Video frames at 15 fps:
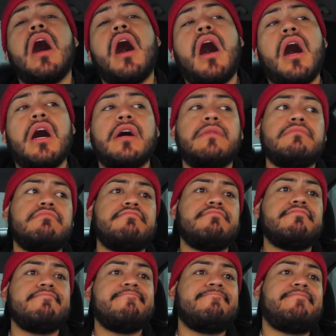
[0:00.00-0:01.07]

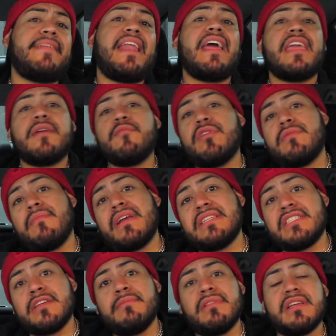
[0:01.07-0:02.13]
um, that i am with my
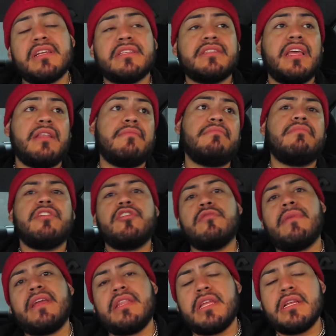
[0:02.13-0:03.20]
siblings and you know
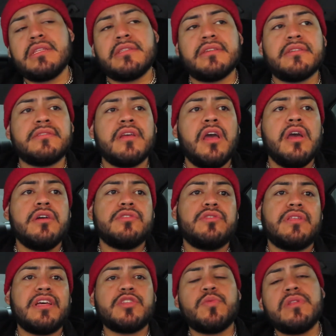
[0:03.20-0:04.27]
my nieces
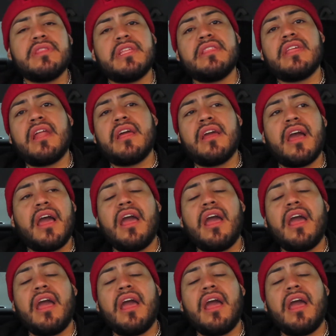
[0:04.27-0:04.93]
so that's one thing that I,